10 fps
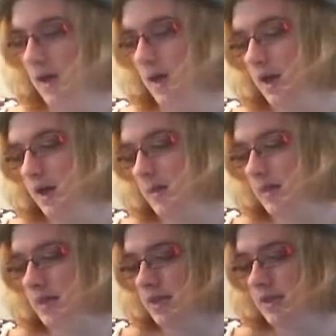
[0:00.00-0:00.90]

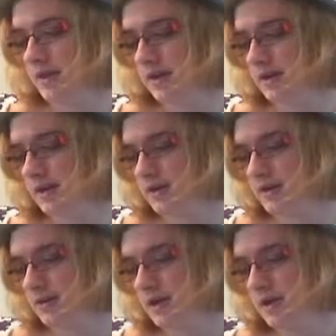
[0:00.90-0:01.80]
Then
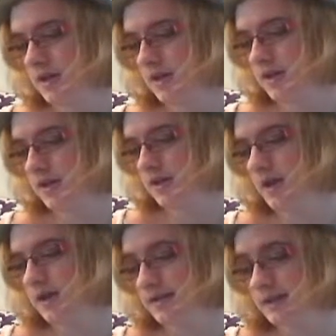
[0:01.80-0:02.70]
there's the
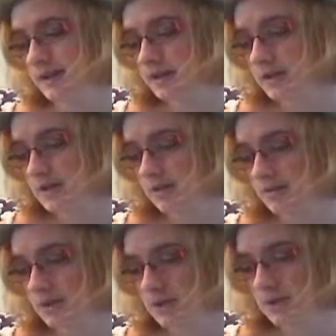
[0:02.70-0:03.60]
next section,
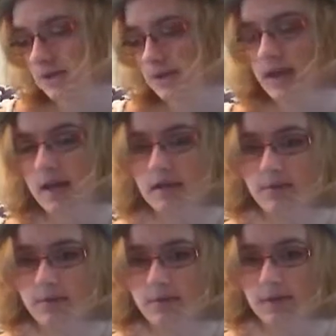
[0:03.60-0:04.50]
which is the
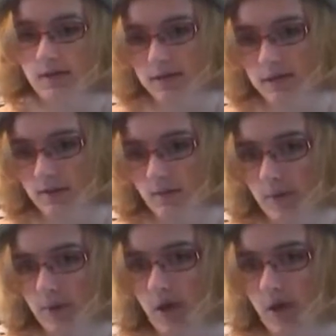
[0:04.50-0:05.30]
Animal Kingdom.